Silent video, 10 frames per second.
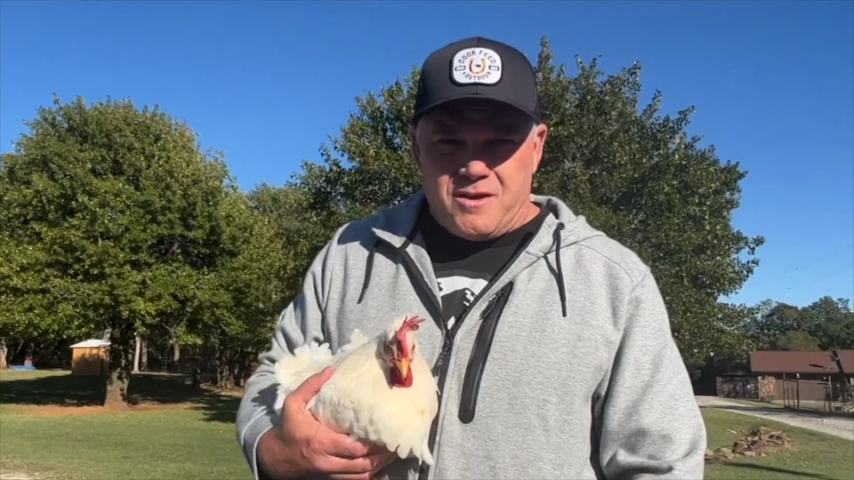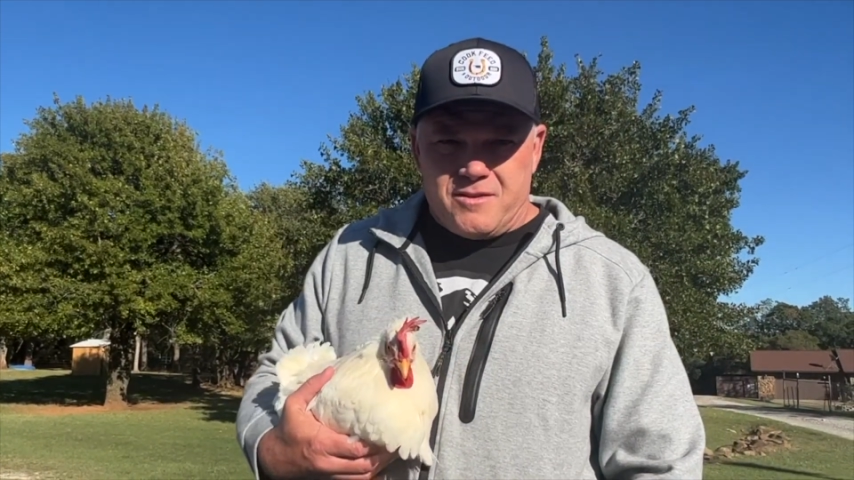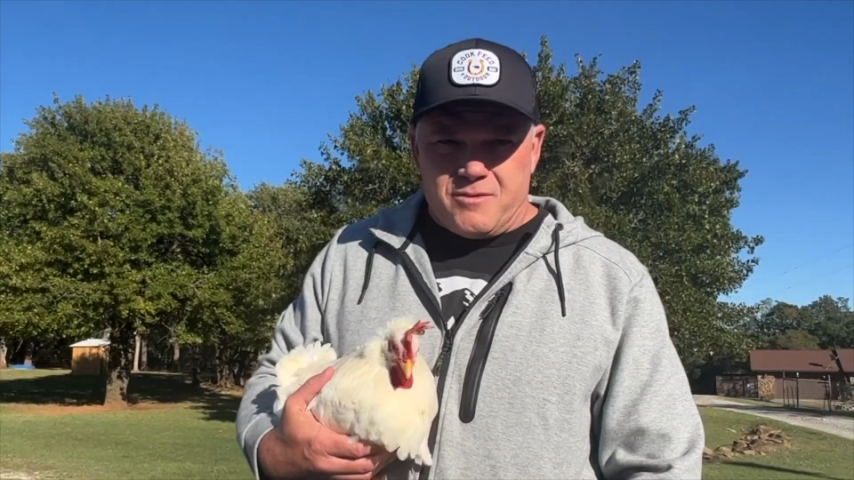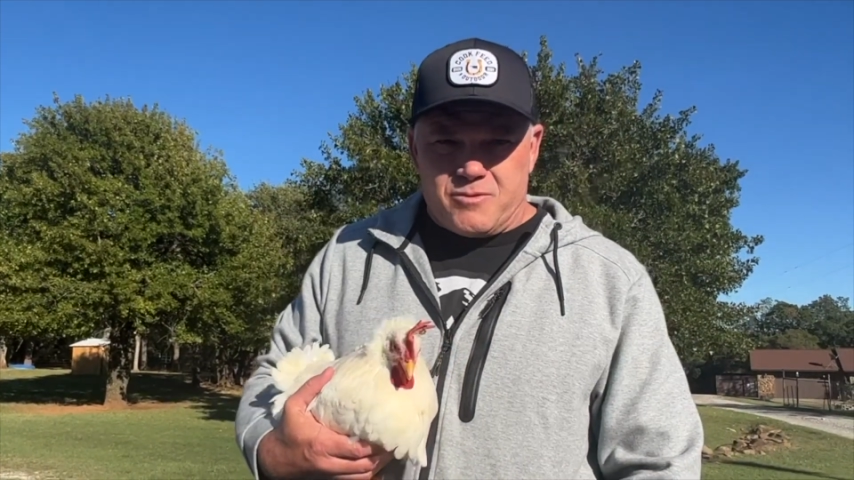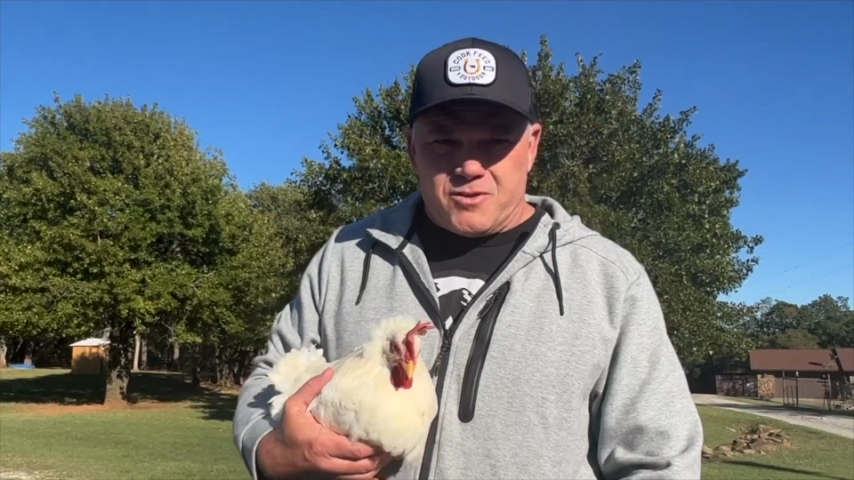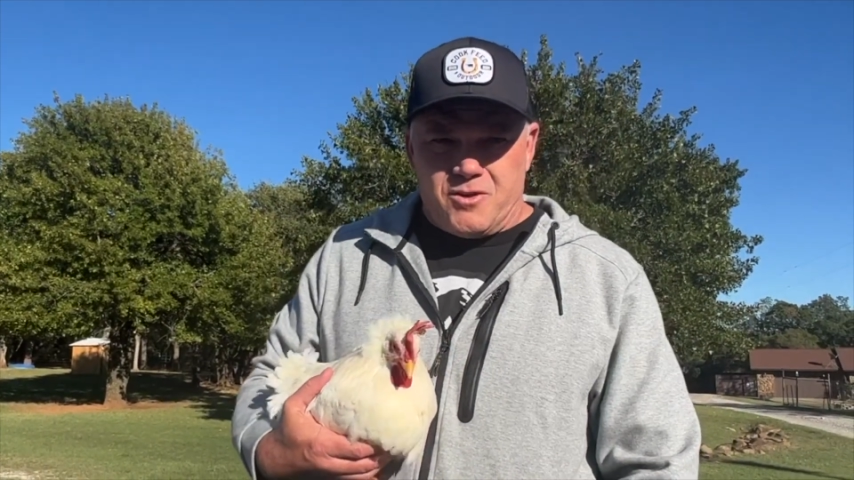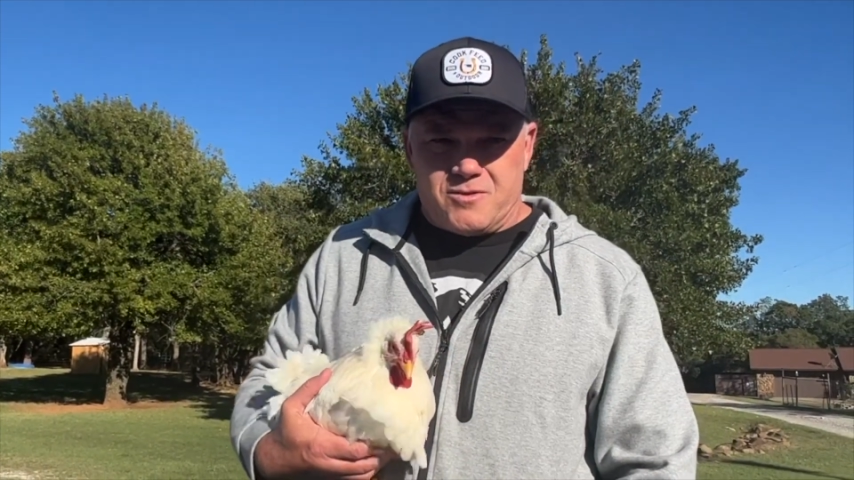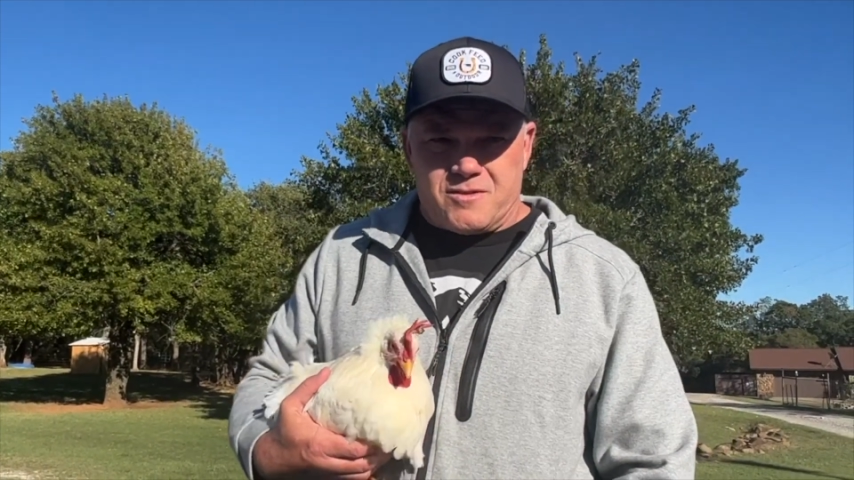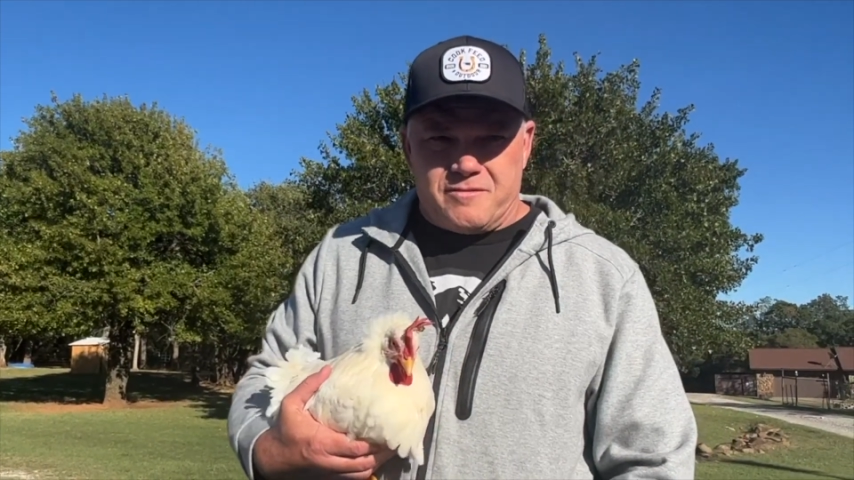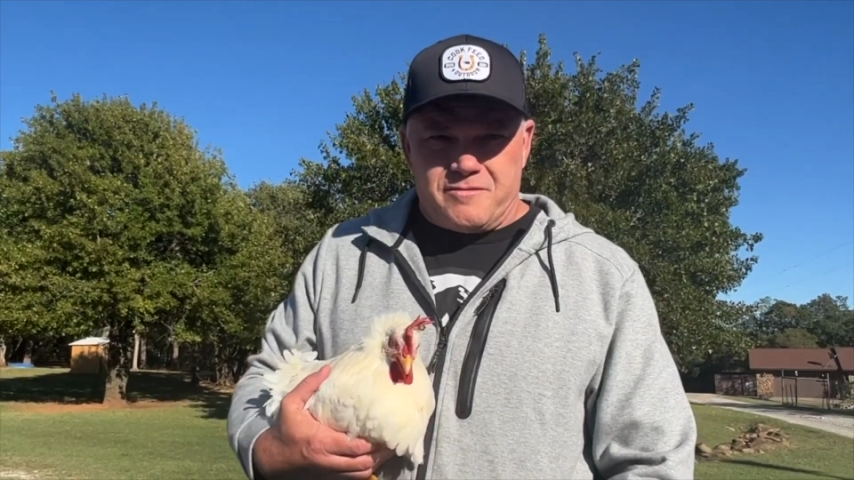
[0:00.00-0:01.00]
the
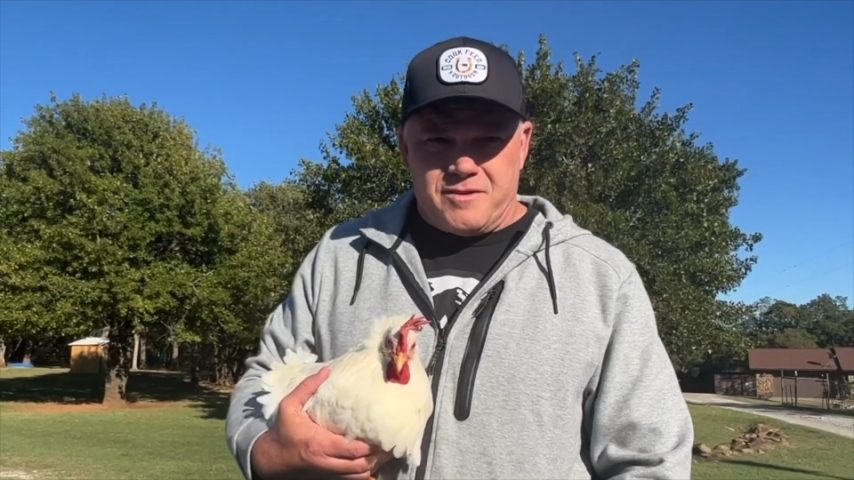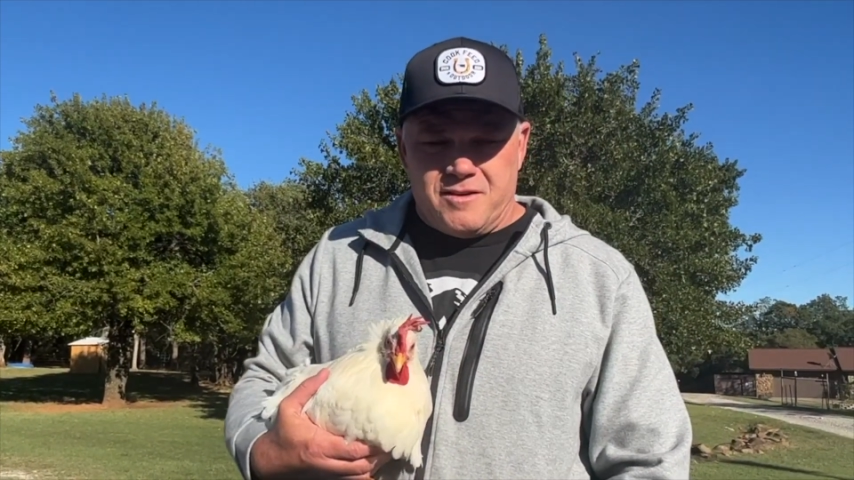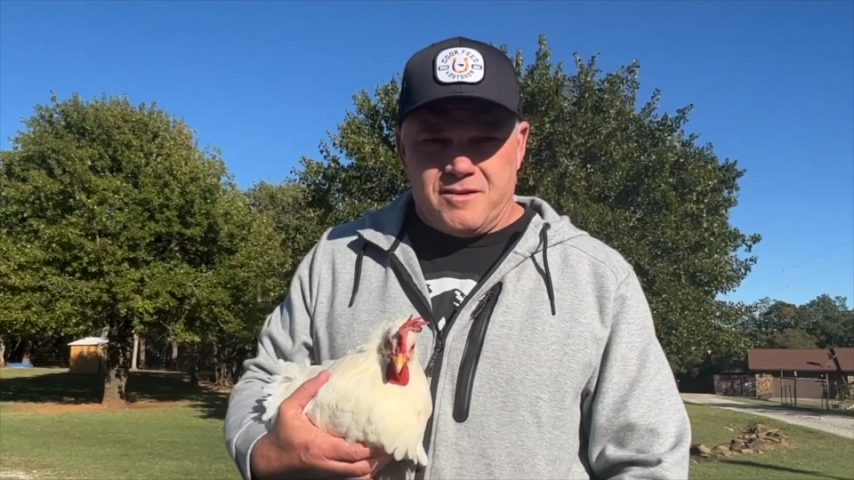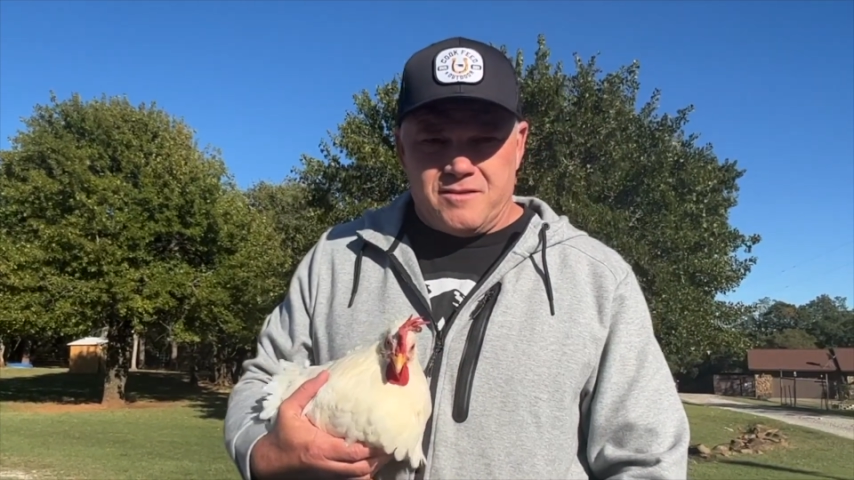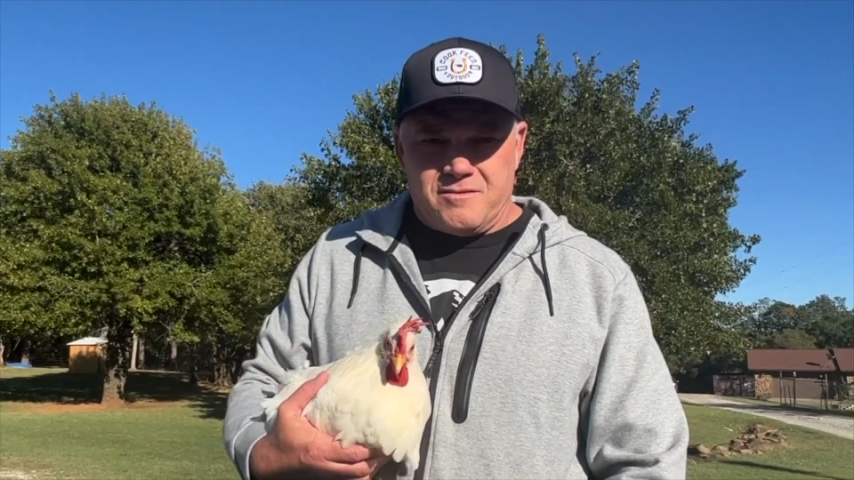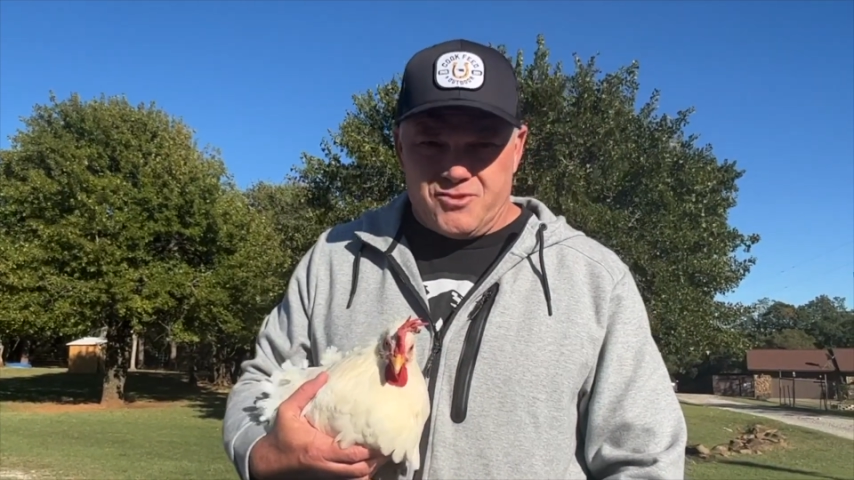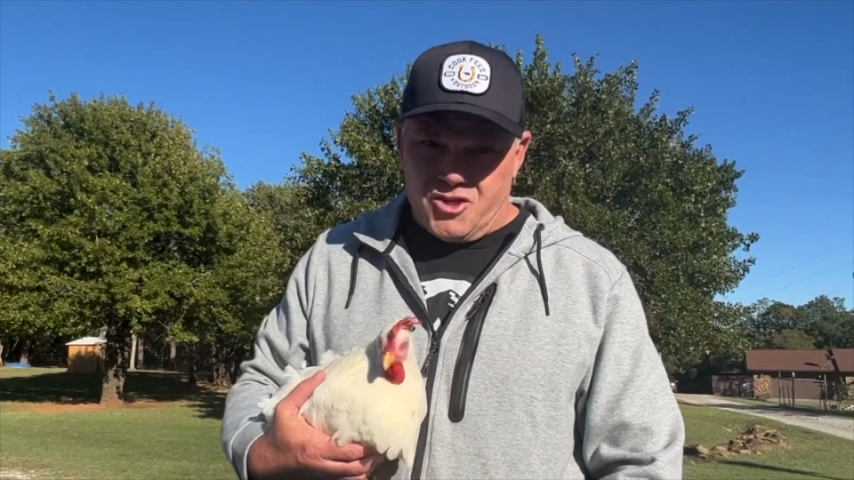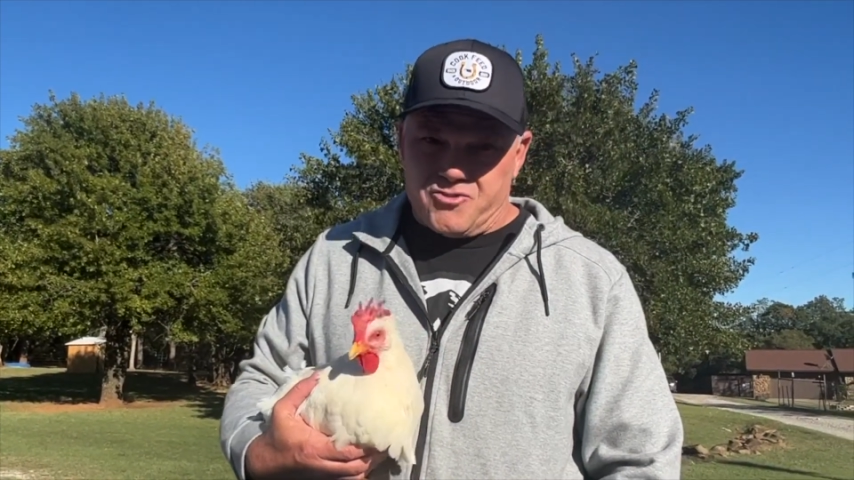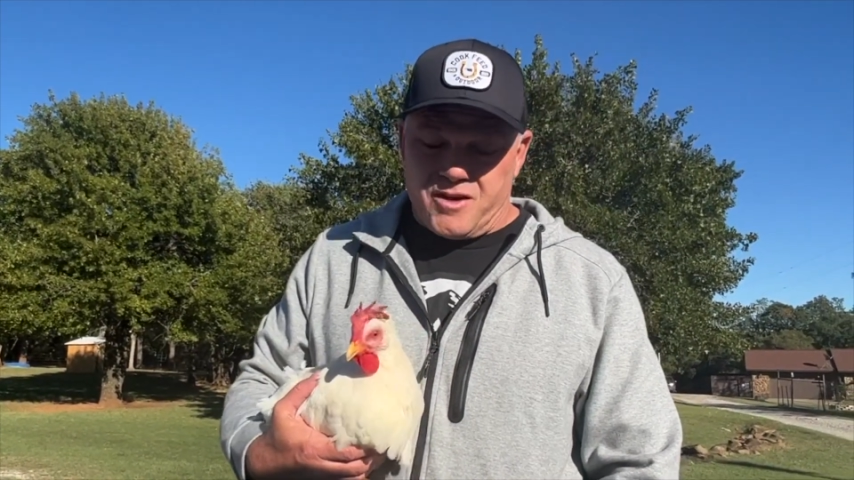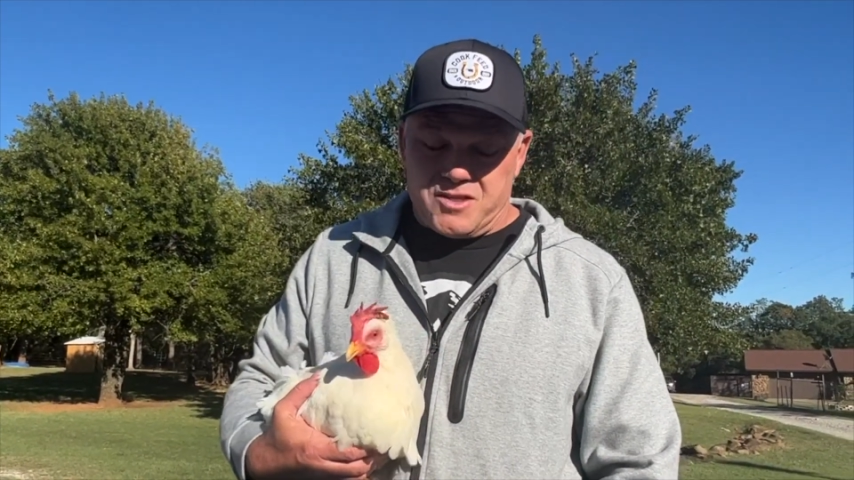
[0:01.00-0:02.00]
results of
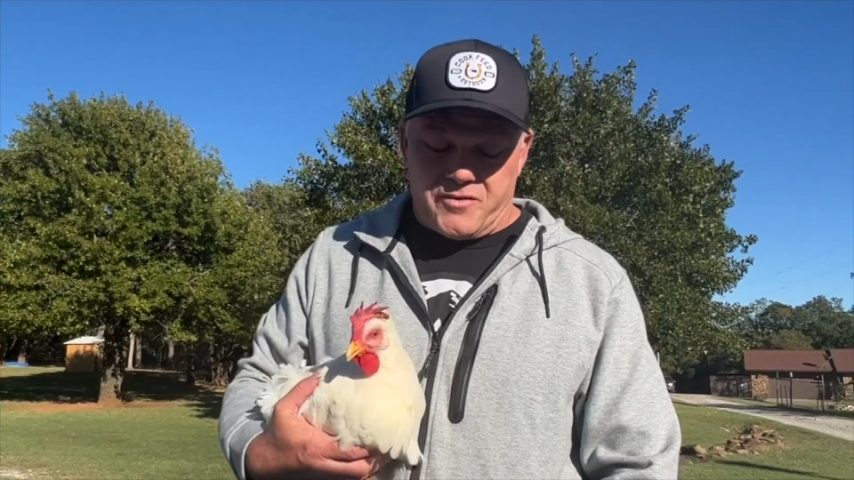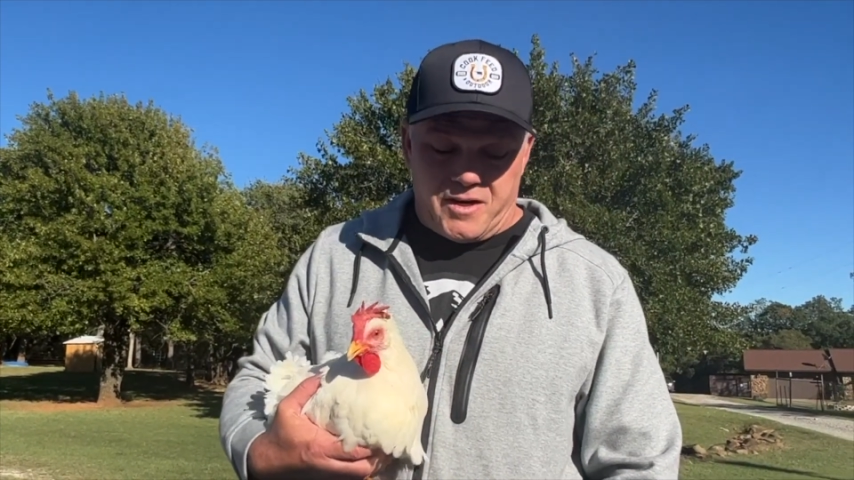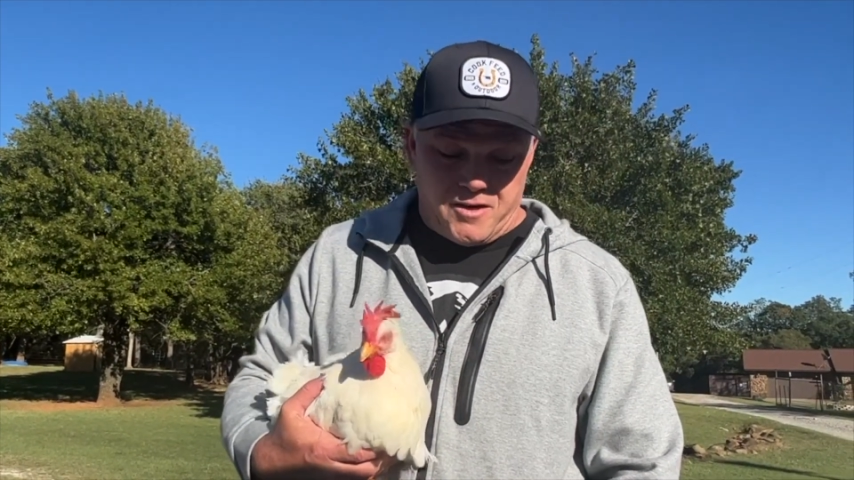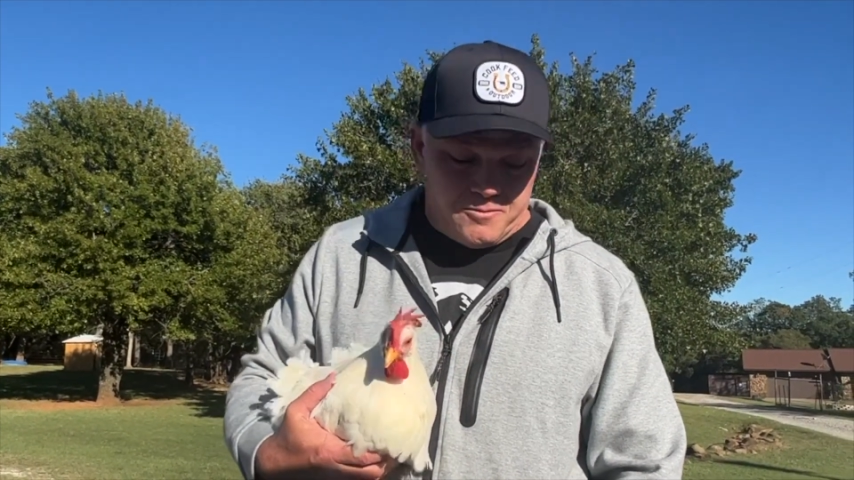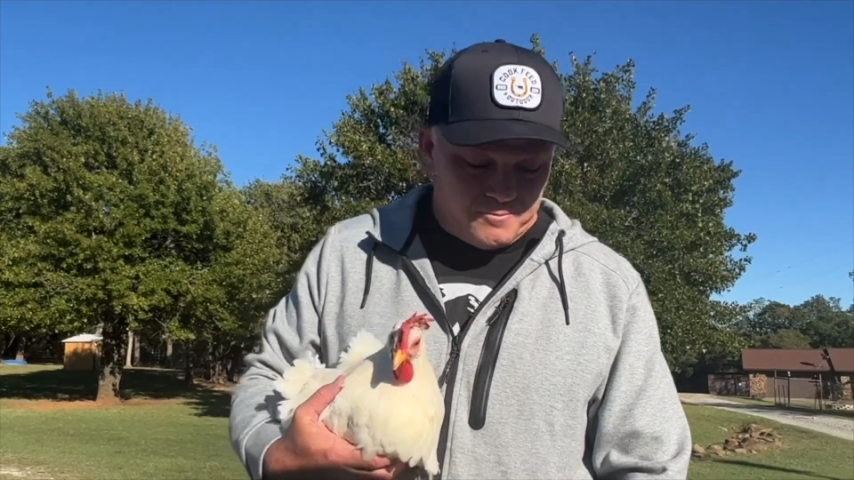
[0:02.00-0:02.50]
yesterday's video.